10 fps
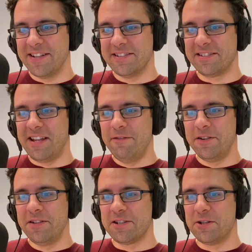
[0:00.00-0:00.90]

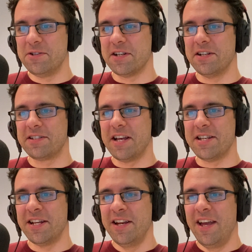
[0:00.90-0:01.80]
Stephen de Souza
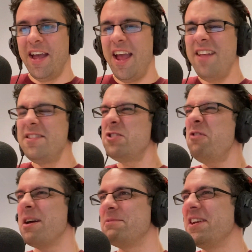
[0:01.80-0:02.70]
said, in the
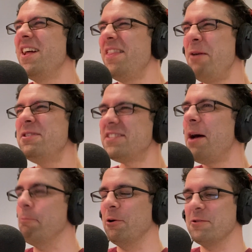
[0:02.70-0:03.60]
script, there was
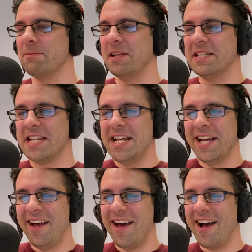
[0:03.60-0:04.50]
some plausibility.
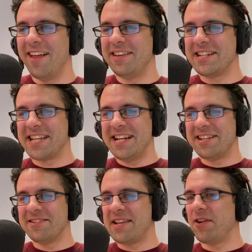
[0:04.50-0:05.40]
The
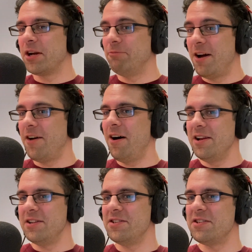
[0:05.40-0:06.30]
dictator is living on a private
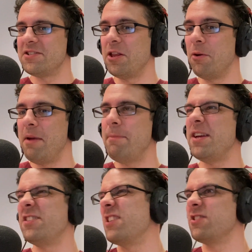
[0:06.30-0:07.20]
island, so there are maybe
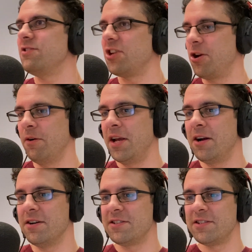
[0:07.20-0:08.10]
a dozen security
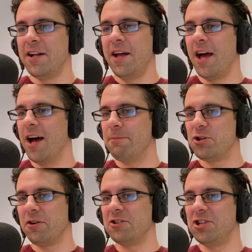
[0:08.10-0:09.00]
guards. But
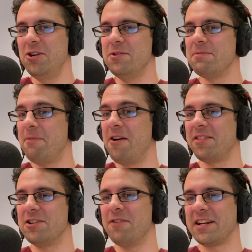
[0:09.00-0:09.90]
during the shoot, Mark,
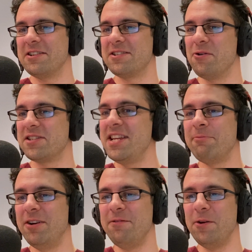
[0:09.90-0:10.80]
the director, saw a
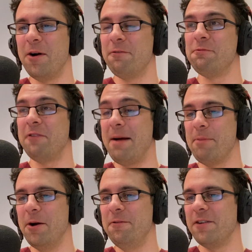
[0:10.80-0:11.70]
sneak preview of
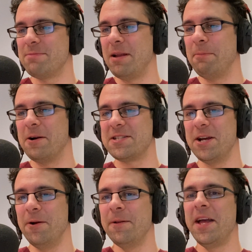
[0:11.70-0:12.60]
Rambo, First Blood Part
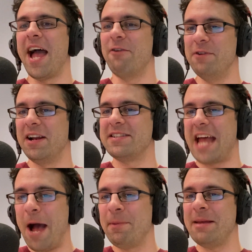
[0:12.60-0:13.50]
2, and realised
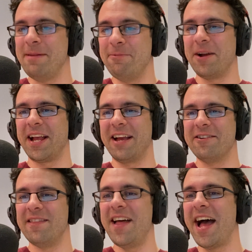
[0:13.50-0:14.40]
how many people get
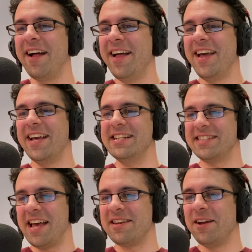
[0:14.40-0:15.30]
killed in that. He
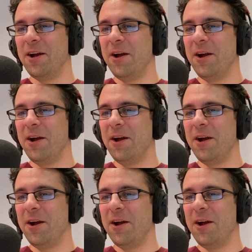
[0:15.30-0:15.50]
said,